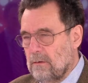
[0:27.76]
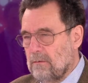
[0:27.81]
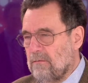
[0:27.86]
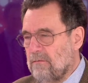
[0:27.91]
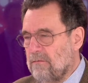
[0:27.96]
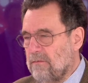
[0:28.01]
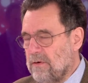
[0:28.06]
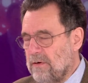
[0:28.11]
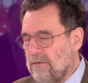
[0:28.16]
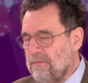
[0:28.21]
a
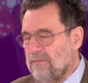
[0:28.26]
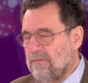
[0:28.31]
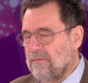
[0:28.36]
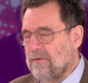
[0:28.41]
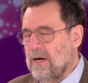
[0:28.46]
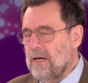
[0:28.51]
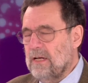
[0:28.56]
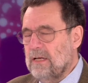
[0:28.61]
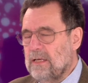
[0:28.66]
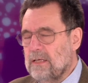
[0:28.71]
very
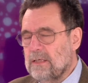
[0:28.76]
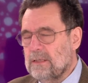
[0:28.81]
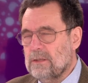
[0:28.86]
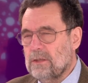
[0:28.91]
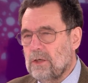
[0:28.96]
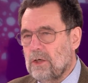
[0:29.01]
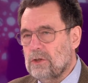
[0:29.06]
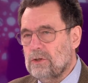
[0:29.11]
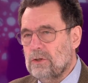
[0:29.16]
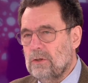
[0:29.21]
friendly
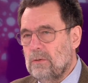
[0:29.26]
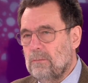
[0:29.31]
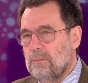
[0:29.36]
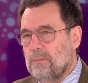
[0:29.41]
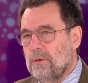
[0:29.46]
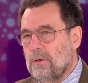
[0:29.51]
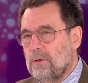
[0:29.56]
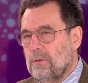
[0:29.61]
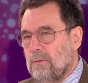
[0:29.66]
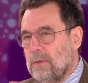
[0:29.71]
discussion
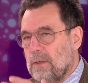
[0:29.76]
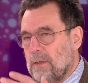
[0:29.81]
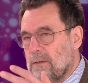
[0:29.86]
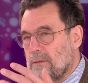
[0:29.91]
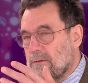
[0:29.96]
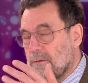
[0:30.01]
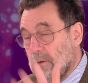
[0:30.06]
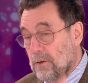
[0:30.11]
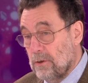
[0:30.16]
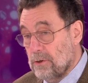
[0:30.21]
between
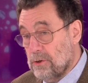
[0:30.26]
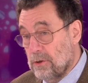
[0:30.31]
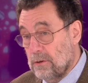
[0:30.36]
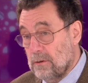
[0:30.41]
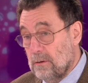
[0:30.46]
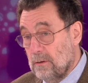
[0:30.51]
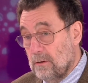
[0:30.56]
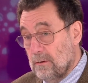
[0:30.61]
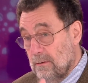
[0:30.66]
surgeons,